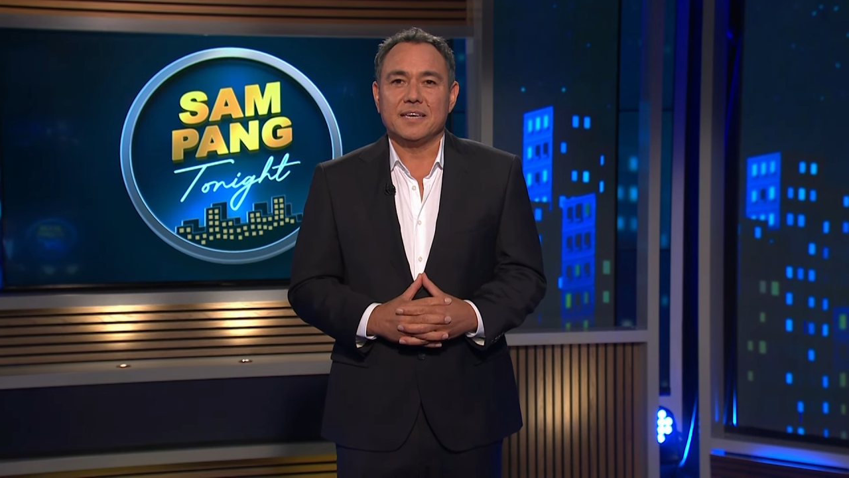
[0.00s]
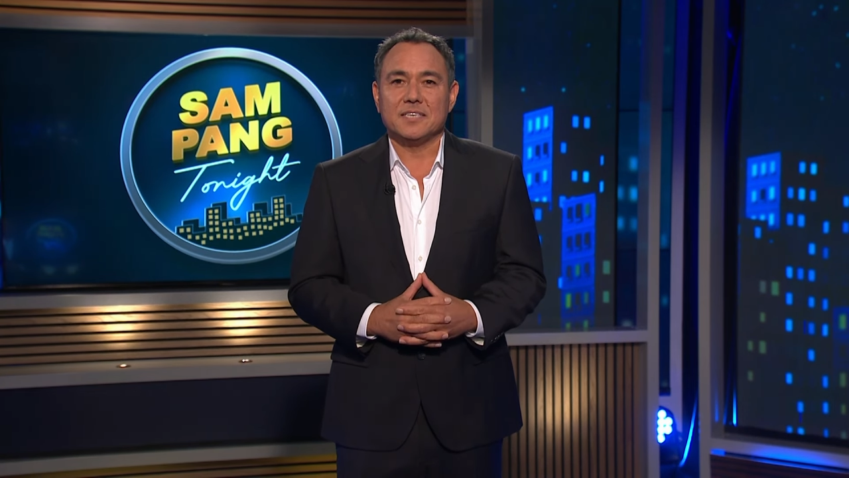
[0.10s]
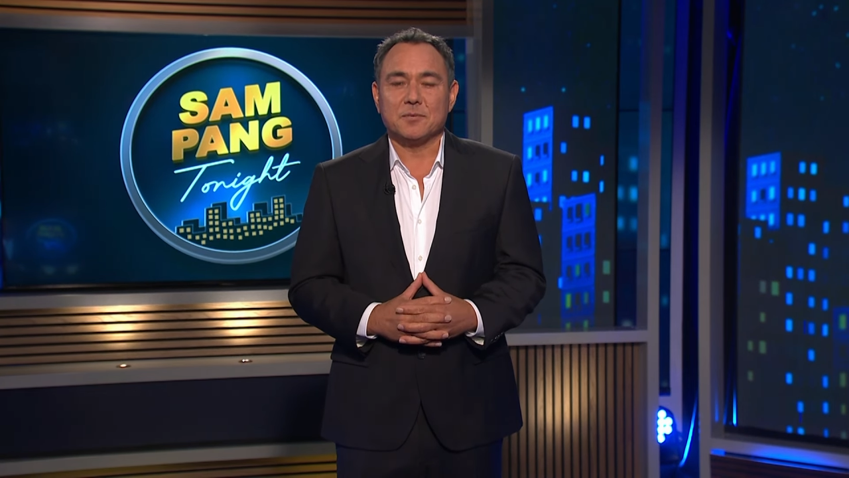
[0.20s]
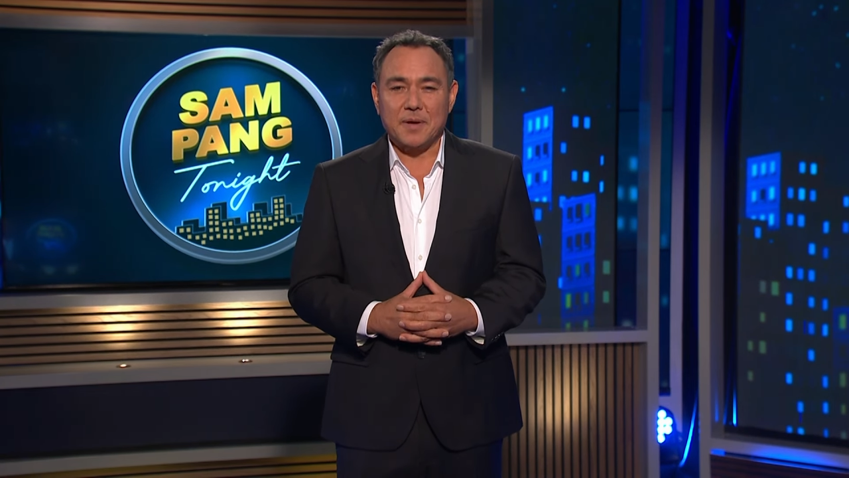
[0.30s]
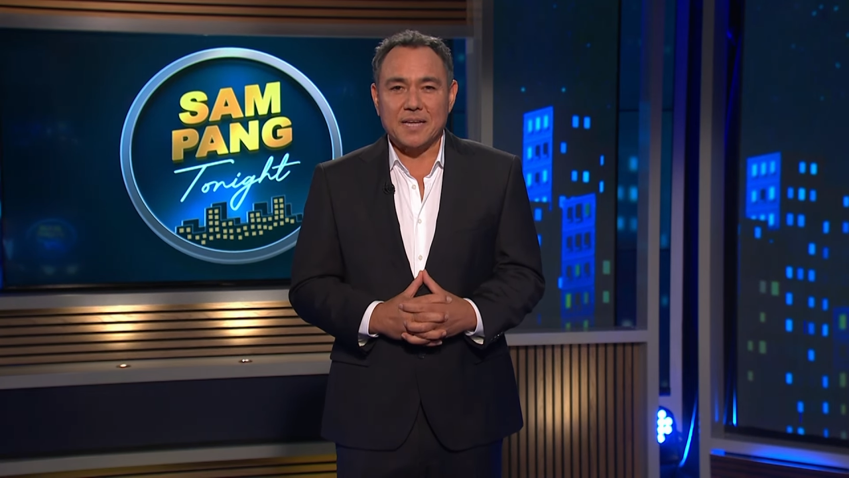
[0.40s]

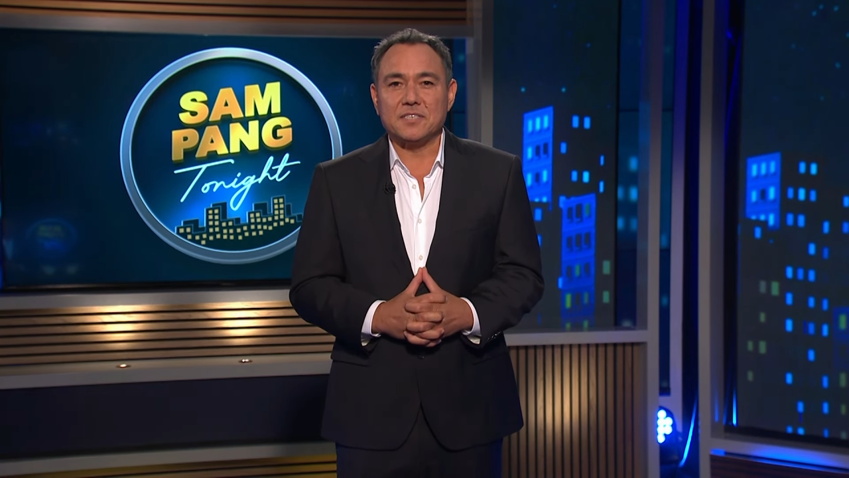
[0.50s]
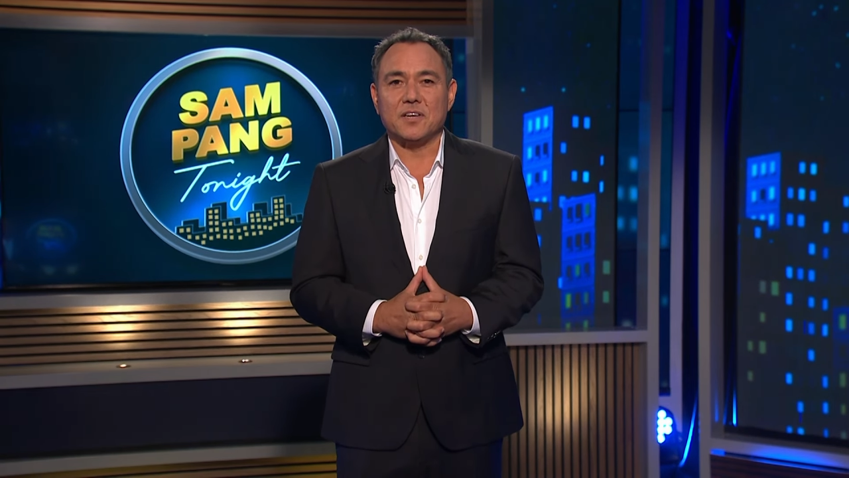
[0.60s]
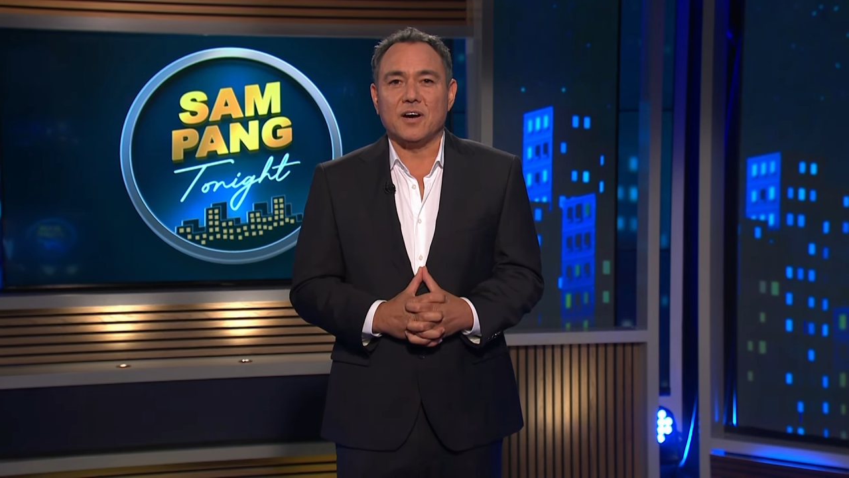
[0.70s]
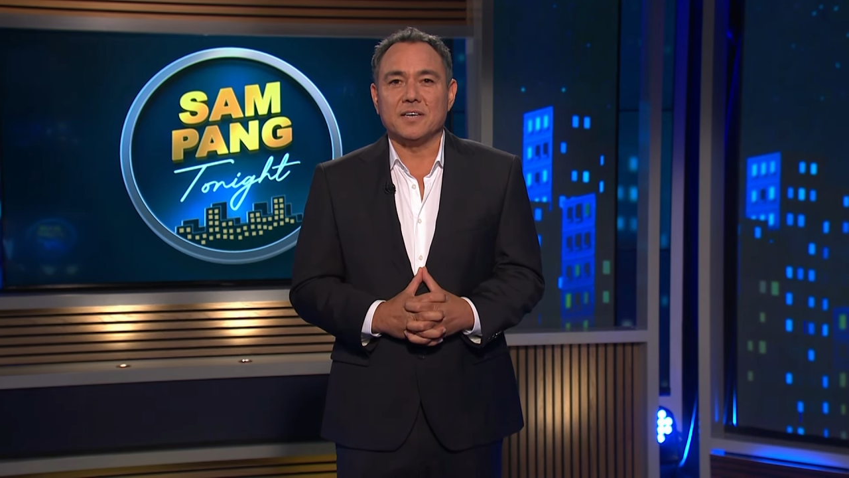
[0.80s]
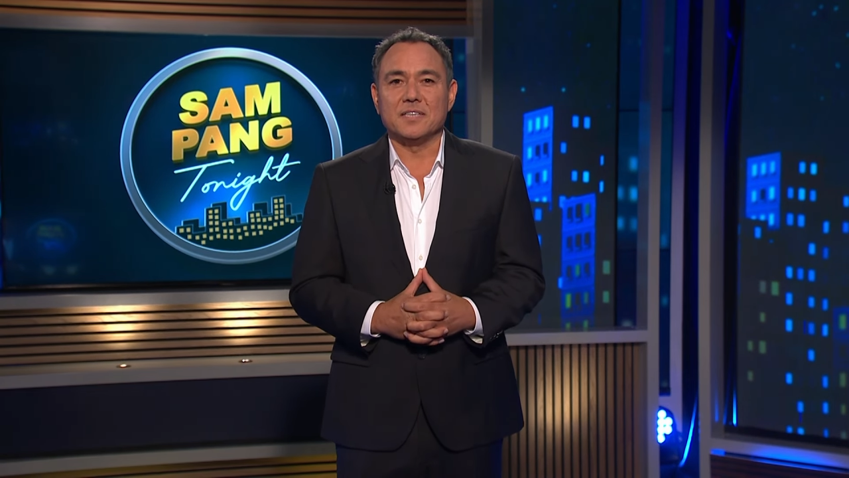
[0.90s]
is a pad
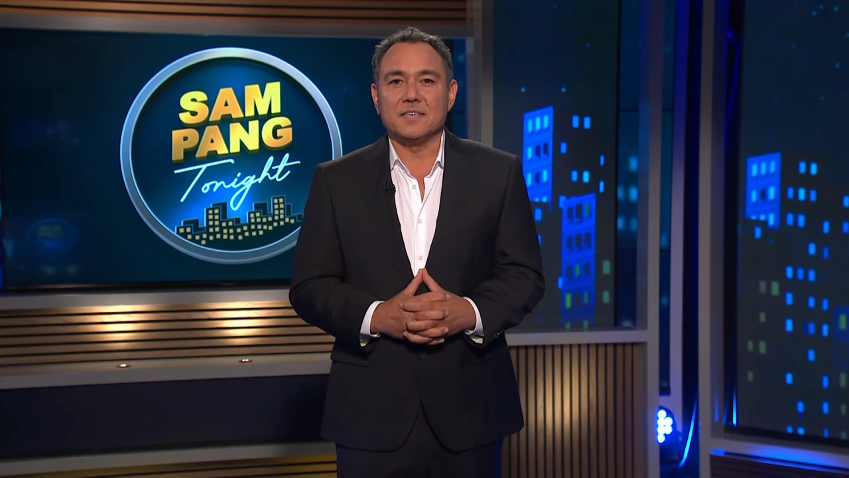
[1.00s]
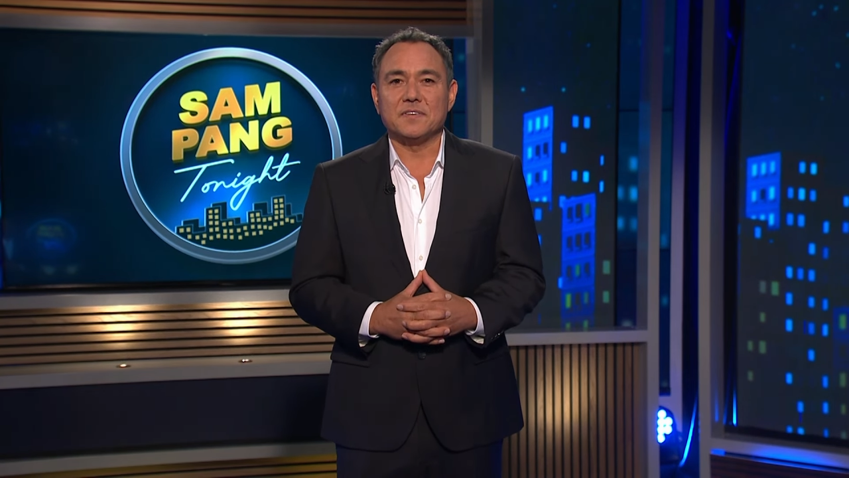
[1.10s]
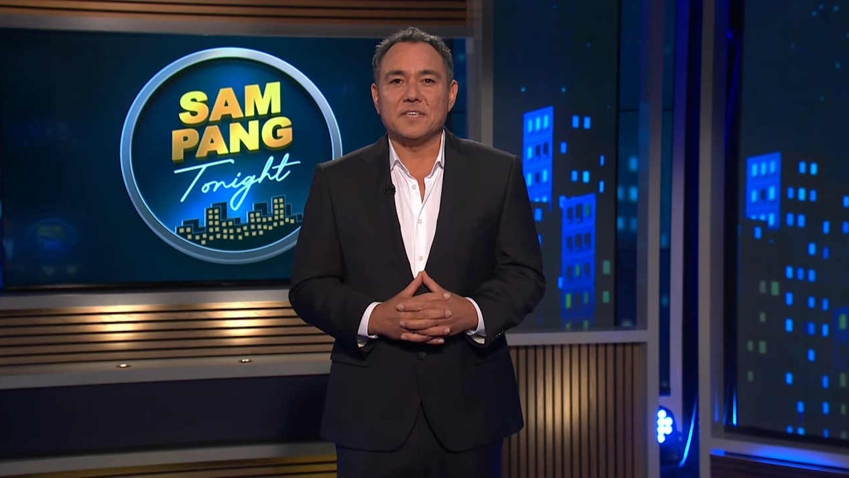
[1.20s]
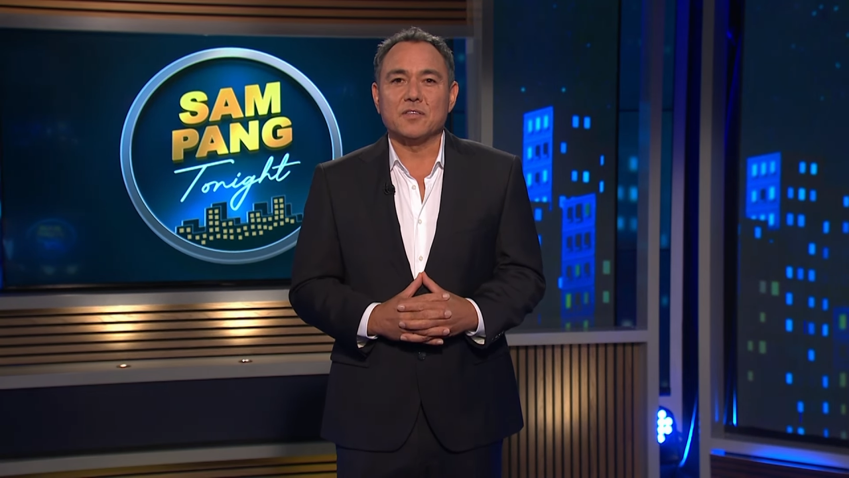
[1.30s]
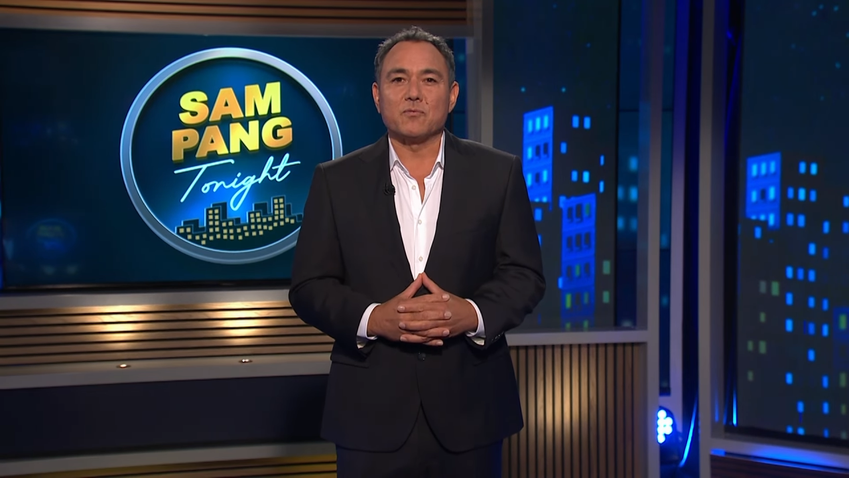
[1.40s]
thai
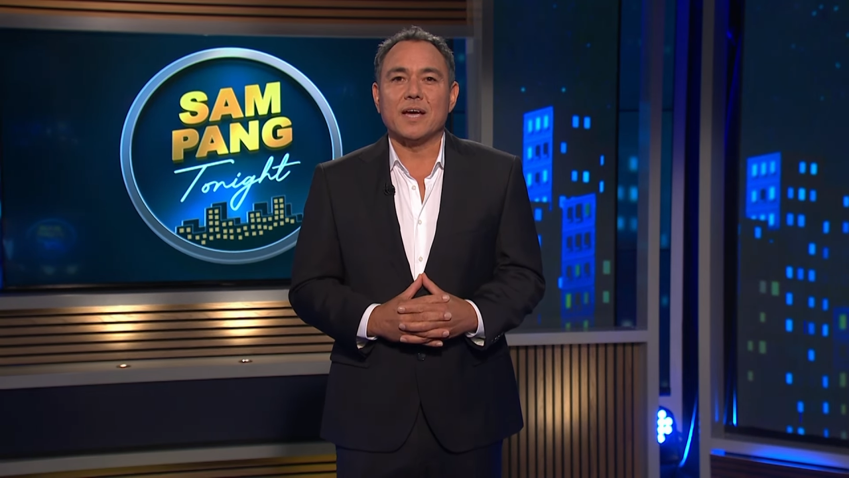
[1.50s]
delivered in the